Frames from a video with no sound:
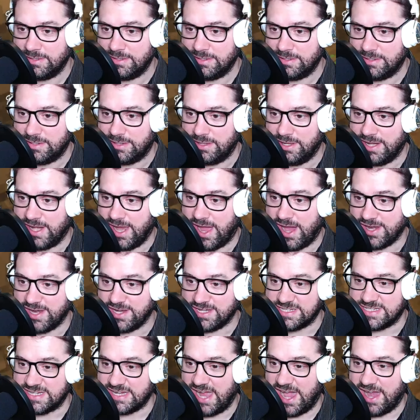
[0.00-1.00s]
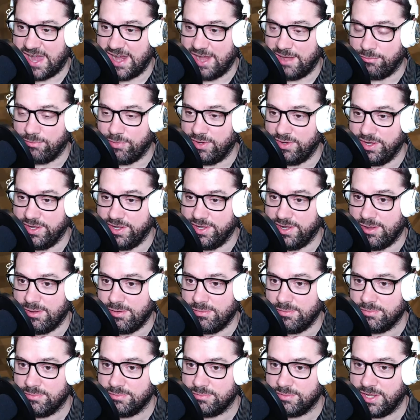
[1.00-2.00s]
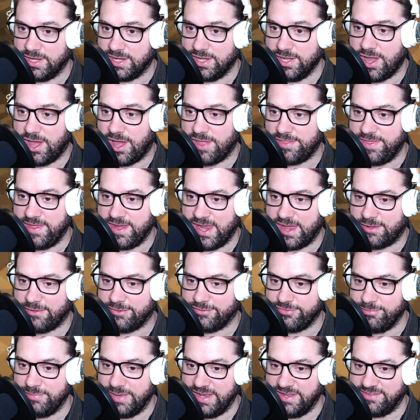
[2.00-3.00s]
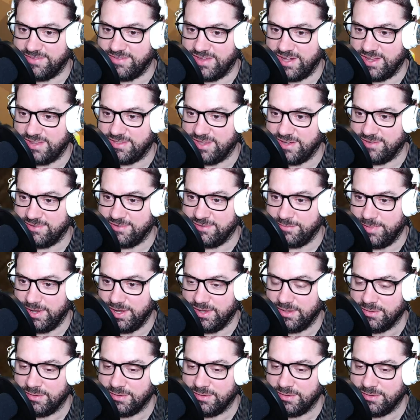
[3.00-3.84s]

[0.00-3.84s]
Like, honest to God, I really don't. Like, nothing else means anything to me.